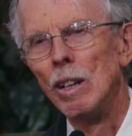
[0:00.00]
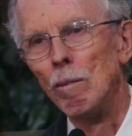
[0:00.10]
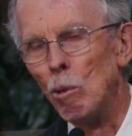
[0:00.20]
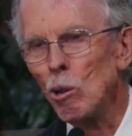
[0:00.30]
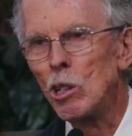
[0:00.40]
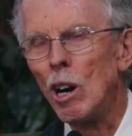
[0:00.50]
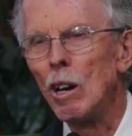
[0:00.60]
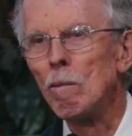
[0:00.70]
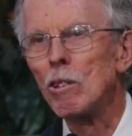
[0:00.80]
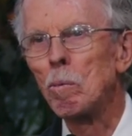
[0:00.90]
more
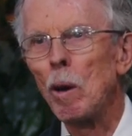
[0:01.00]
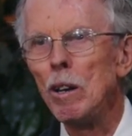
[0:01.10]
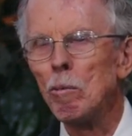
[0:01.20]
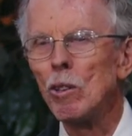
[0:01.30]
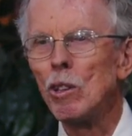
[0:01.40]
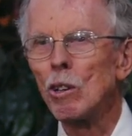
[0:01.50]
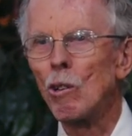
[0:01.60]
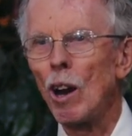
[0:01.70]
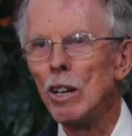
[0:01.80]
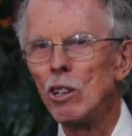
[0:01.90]
time to spend with your
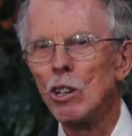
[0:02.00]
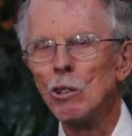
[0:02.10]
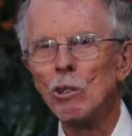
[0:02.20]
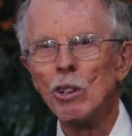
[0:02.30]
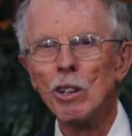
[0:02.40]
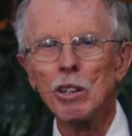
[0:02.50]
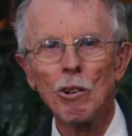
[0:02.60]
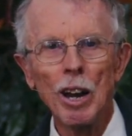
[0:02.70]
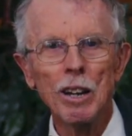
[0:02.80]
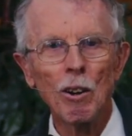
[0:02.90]
grandchildren and
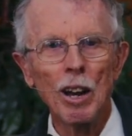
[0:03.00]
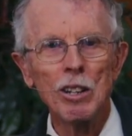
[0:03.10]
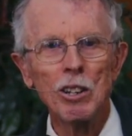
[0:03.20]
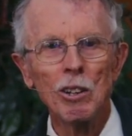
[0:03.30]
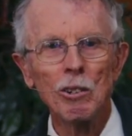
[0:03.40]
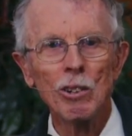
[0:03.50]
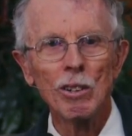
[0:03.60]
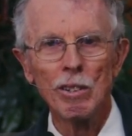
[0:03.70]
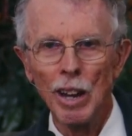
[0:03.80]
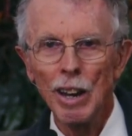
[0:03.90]
great
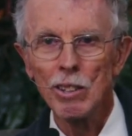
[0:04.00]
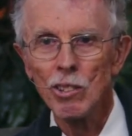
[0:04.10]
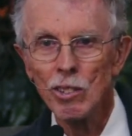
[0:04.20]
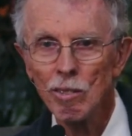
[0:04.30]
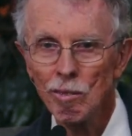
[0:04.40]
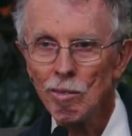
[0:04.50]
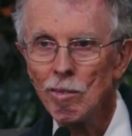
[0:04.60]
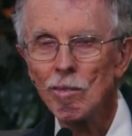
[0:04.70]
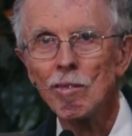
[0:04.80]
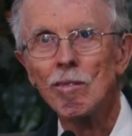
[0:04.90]
grandchildren, yes.
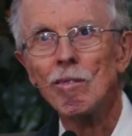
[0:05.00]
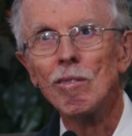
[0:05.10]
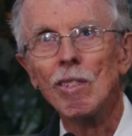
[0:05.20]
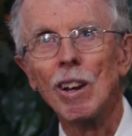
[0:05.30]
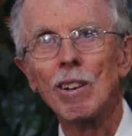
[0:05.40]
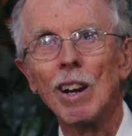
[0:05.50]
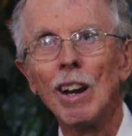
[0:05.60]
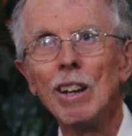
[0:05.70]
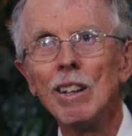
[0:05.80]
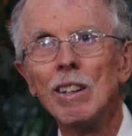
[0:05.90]
Okay?